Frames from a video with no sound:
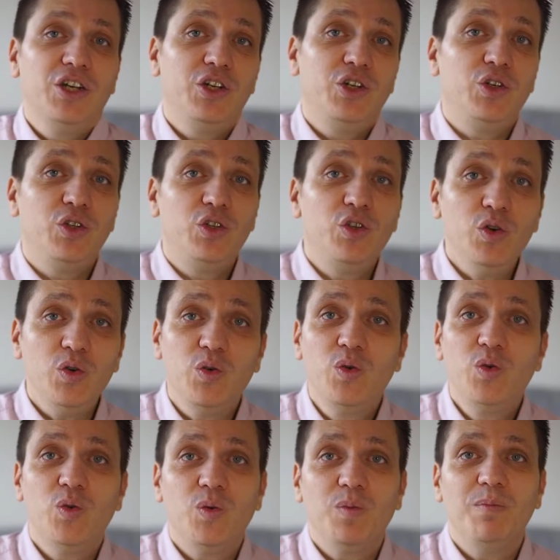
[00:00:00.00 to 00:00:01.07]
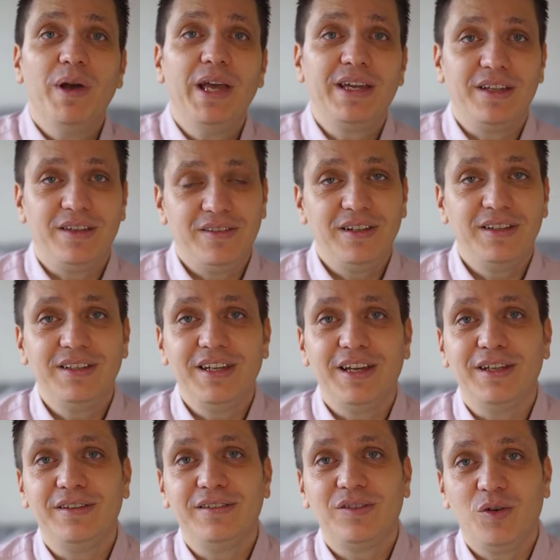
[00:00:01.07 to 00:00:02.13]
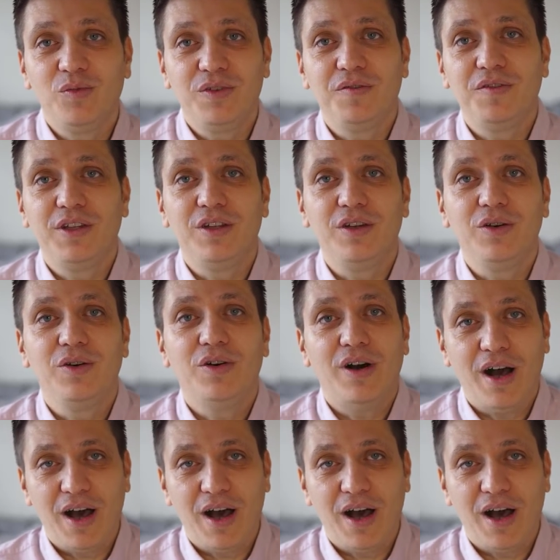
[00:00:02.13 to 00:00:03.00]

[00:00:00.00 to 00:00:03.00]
Should you make it till the end of the video,